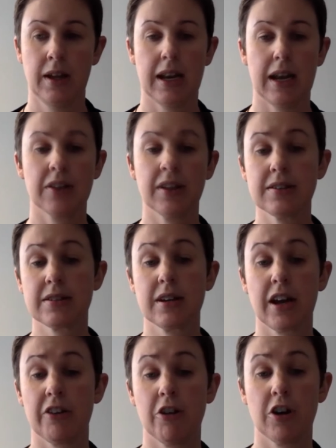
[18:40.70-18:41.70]
Now, things can
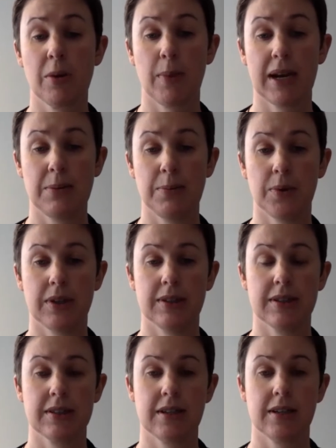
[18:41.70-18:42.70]
go wrong at many
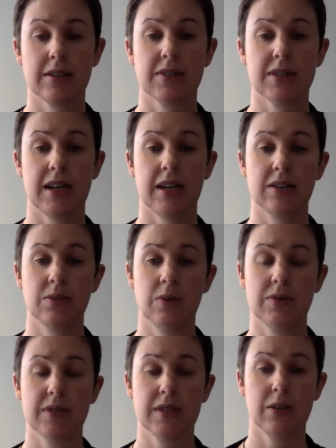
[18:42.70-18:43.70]
points. As I've said, we've
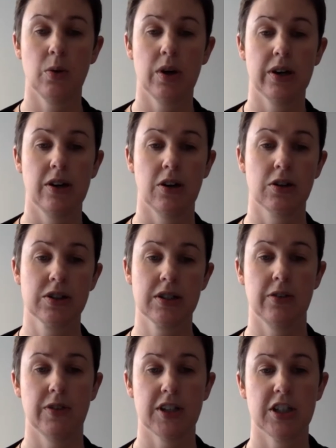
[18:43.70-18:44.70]
seen quite a lot
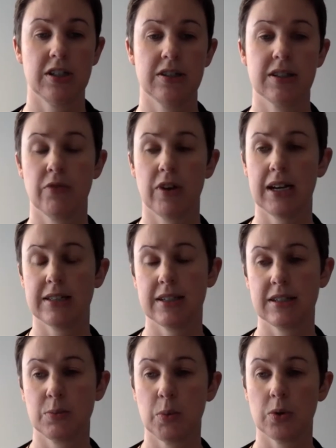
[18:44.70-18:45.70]
of issues in relating
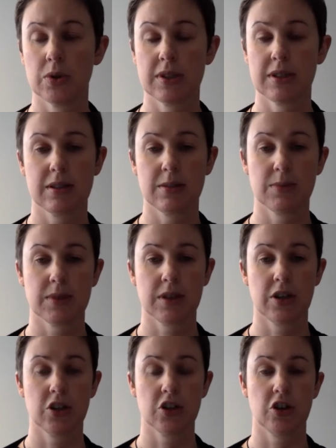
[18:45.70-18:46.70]
to poor systems and
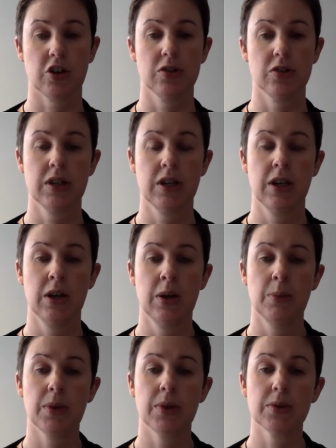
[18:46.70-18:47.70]
controls,
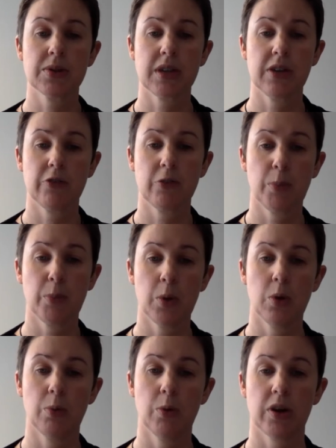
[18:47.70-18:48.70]
but also from
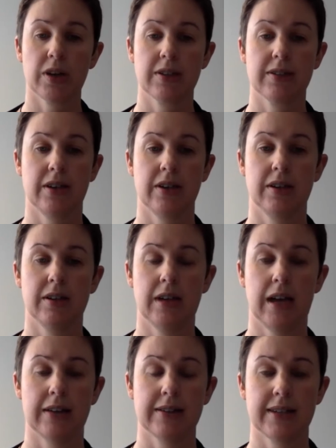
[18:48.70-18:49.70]
poor product design
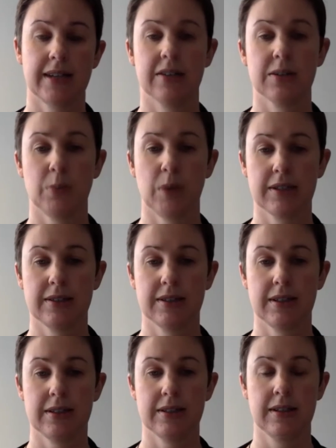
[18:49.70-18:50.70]
and sales
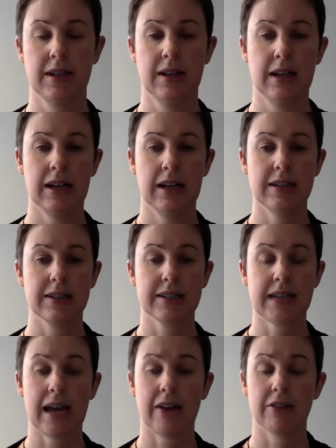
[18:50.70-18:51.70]
practices, leading
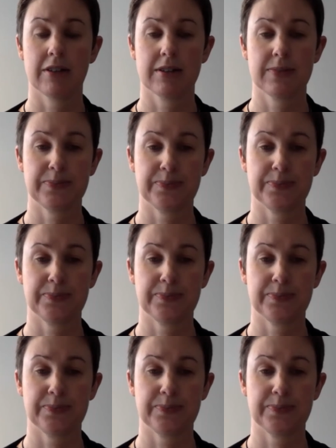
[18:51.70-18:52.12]
to errors.